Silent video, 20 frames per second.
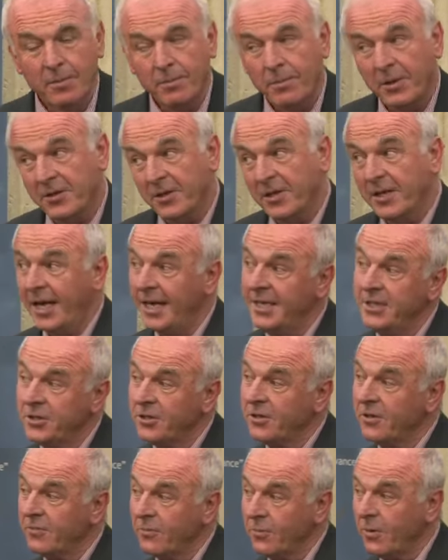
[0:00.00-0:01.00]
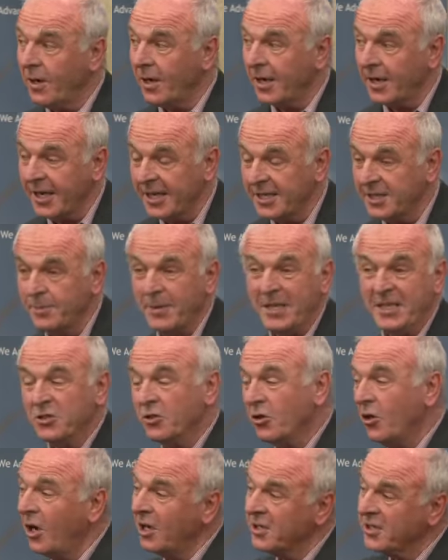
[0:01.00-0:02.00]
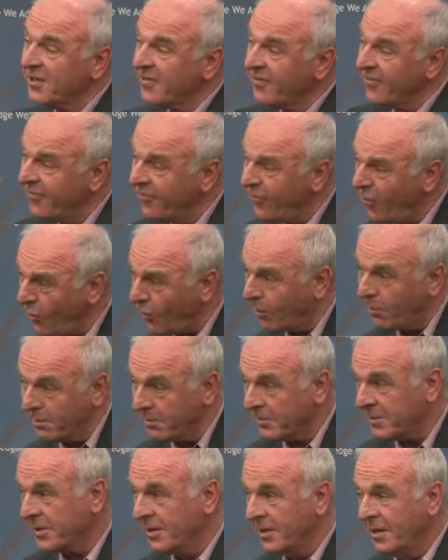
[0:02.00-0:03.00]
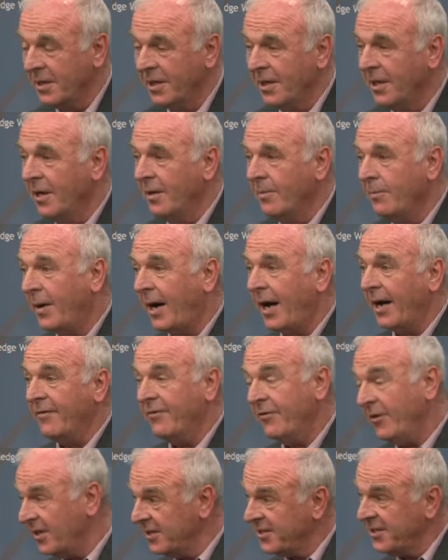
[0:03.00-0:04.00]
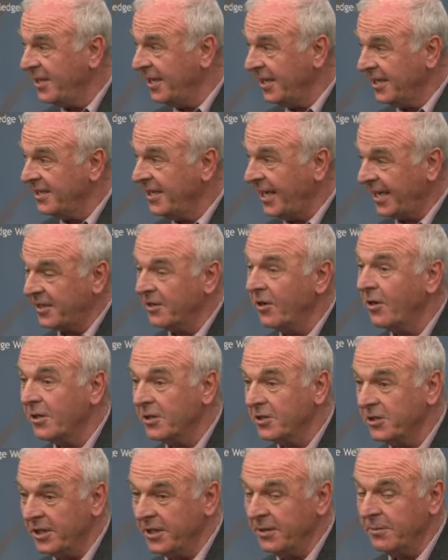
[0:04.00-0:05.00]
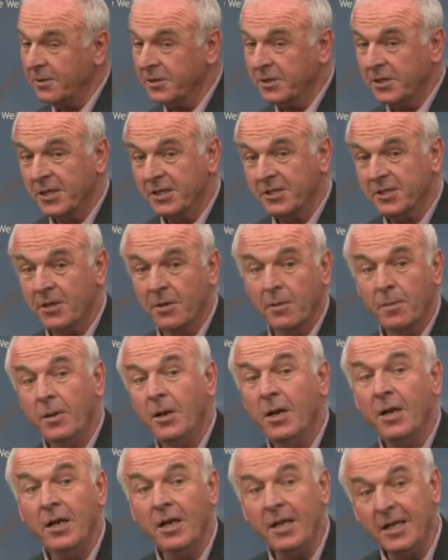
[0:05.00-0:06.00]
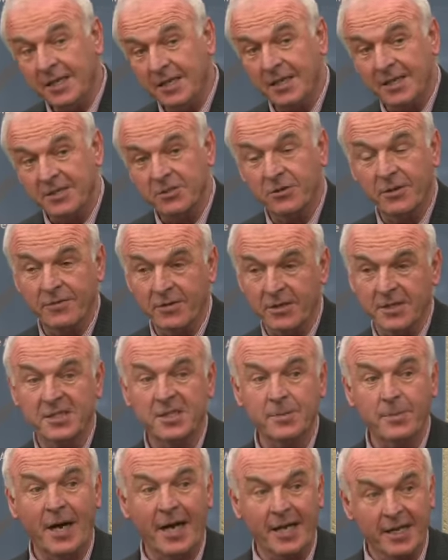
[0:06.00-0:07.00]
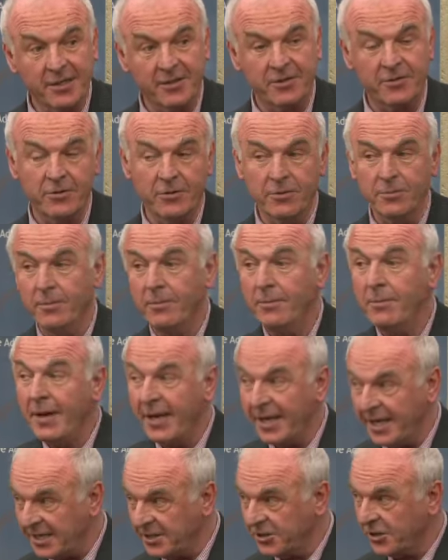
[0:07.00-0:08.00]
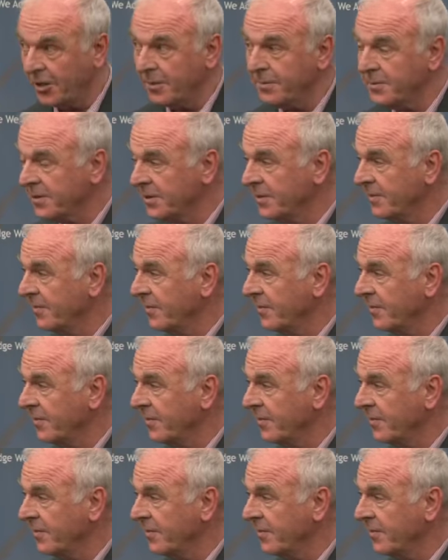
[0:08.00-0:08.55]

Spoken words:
But the nature of work has been transformed by, firstly, technology, which has completely driven a spike through many jobs.